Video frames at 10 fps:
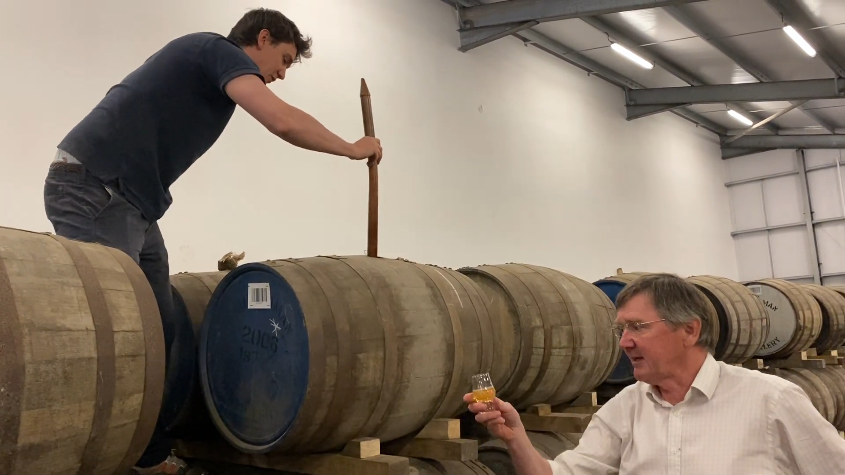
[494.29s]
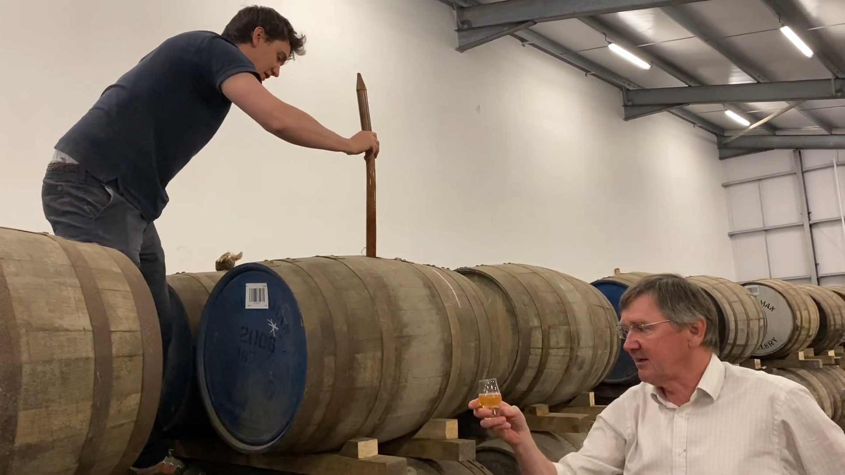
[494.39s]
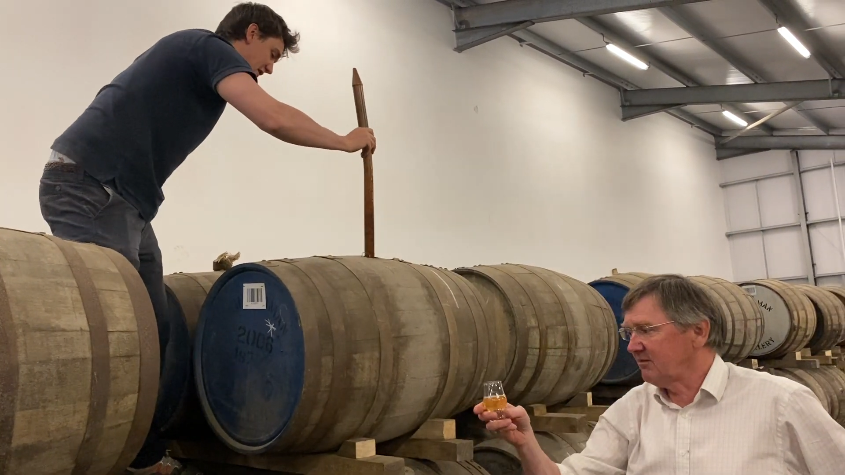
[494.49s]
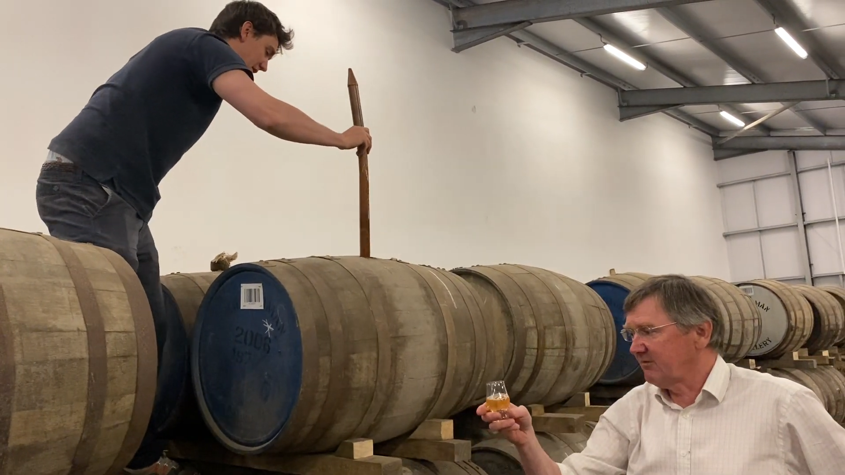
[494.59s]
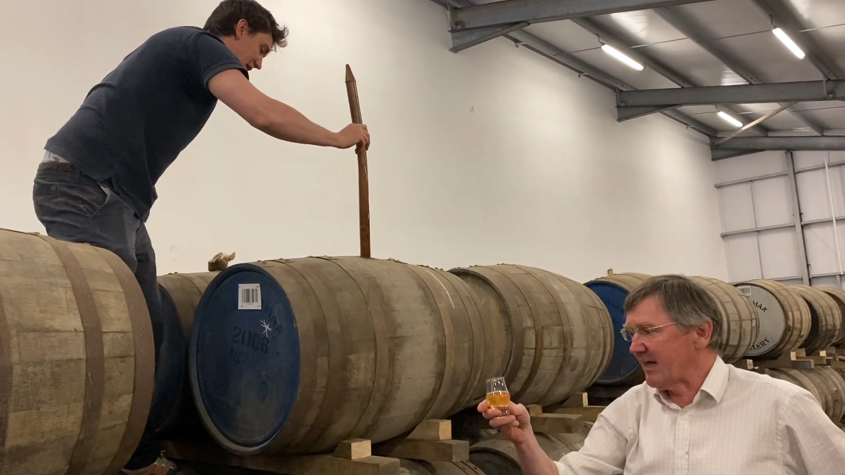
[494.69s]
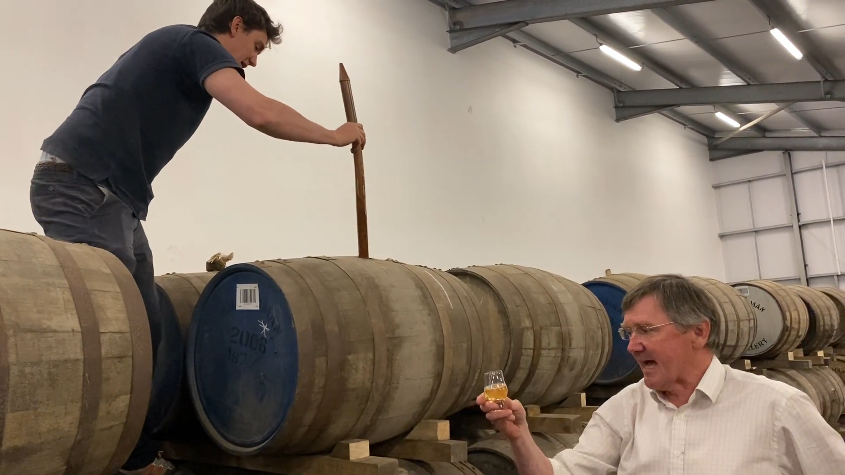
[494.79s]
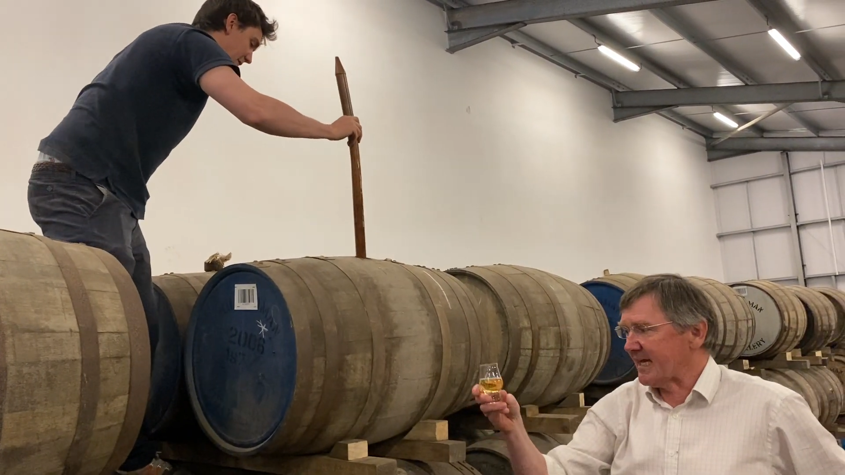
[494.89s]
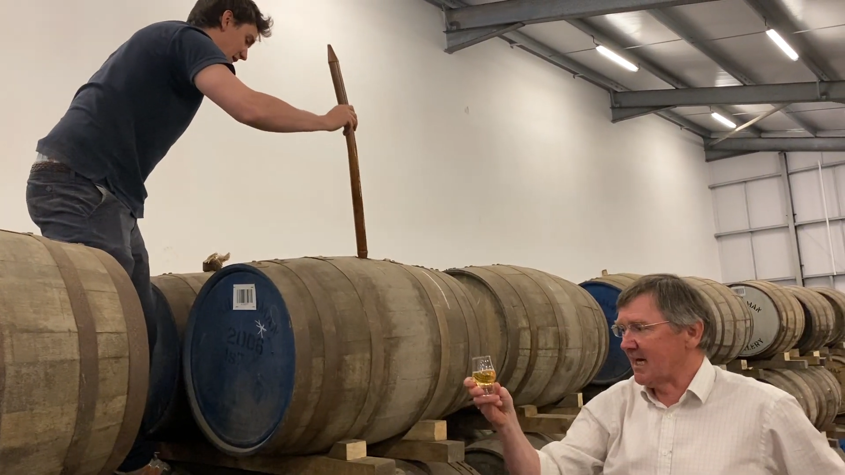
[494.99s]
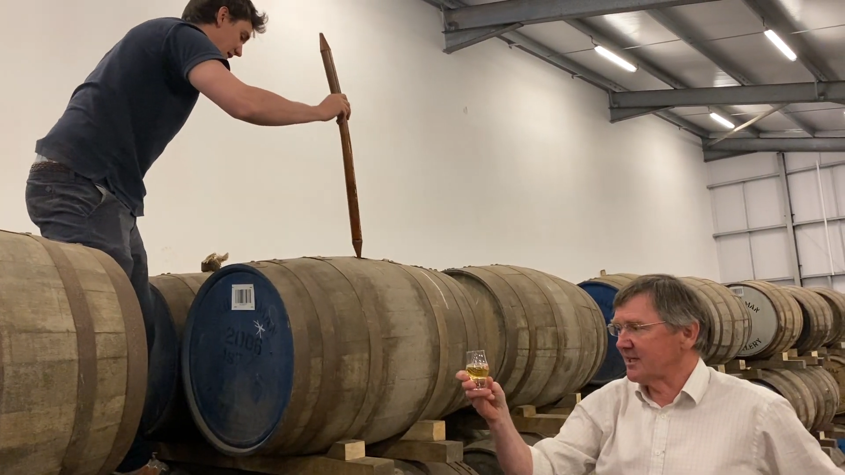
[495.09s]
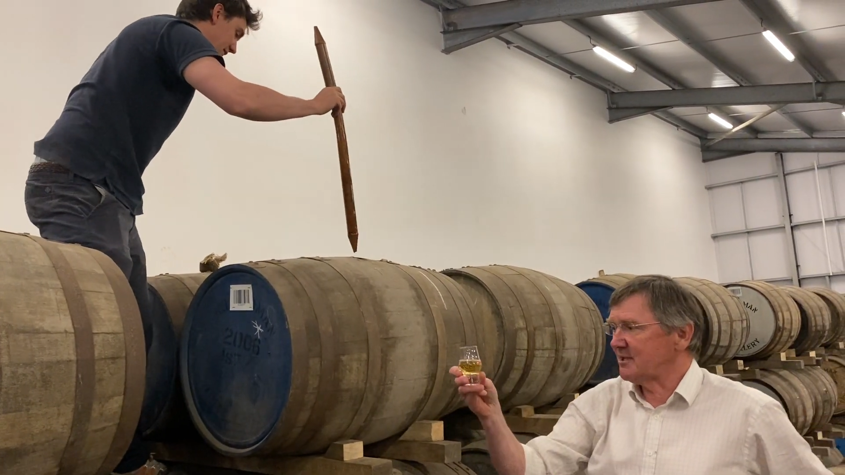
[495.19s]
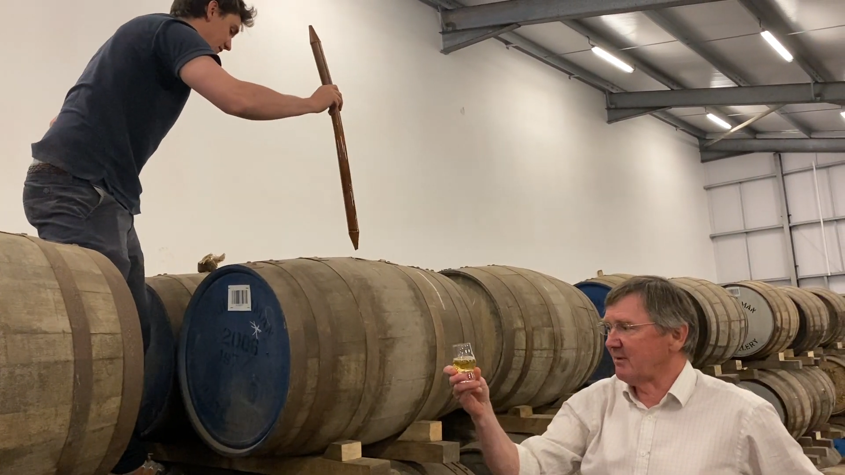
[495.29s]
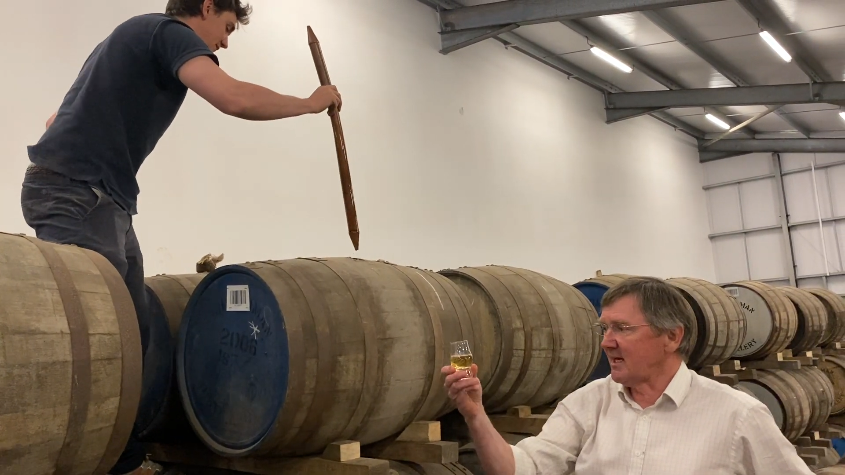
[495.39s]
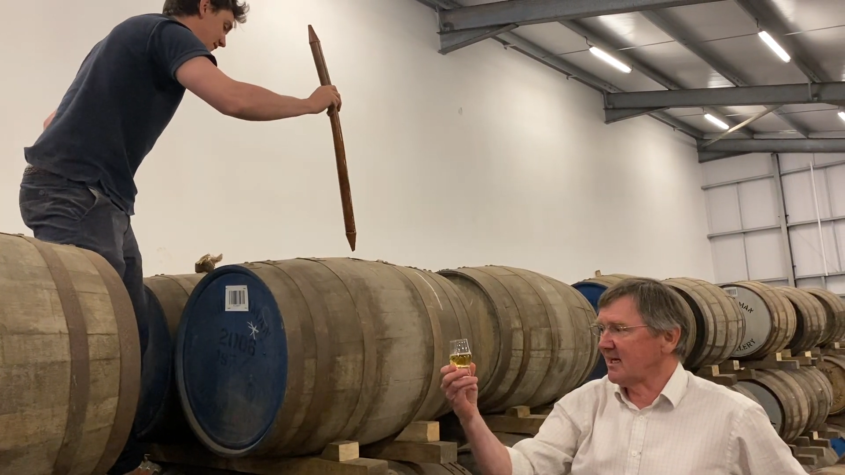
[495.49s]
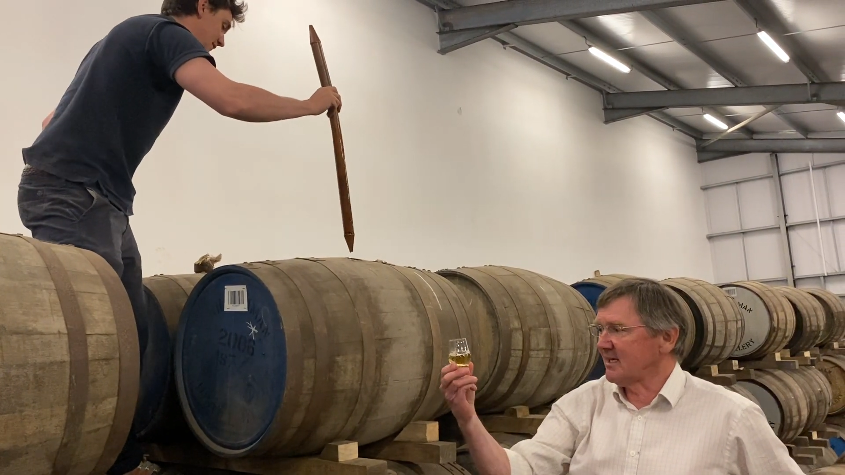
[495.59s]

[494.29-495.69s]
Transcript: mean that colour to me